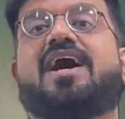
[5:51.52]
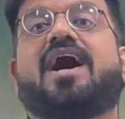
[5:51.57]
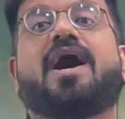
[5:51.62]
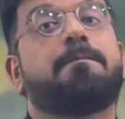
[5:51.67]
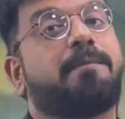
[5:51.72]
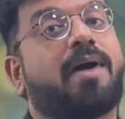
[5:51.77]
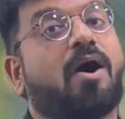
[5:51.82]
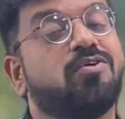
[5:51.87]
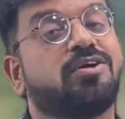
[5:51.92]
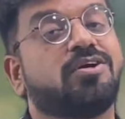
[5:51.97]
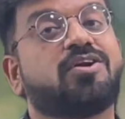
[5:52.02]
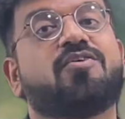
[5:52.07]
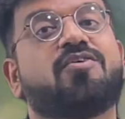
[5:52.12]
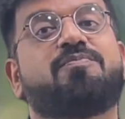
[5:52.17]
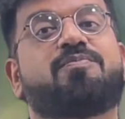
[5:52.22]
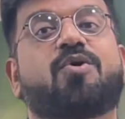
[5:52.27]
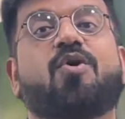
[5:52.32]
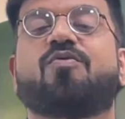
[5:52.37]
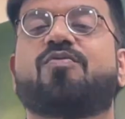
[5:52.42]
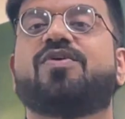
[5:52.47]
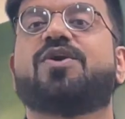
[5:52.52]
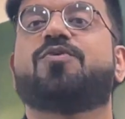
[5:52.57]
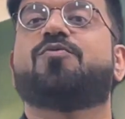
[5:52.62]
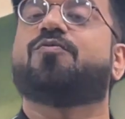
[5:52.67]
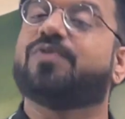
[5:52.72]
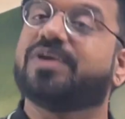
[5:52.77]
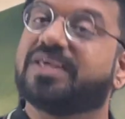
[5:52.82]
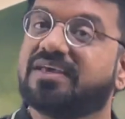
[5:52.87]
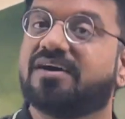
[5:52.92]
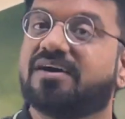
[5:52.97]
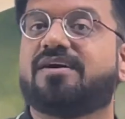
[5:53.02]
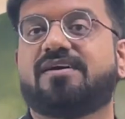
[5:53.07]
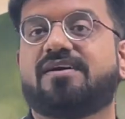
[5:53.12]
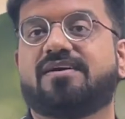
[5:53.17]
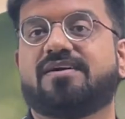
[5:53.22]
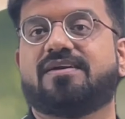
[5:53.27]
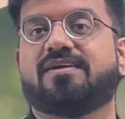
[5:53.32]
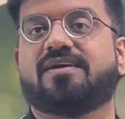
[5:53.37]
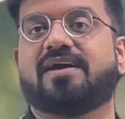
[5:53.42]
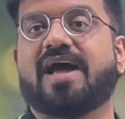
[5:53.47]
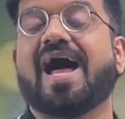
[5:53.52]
amount of profit we earn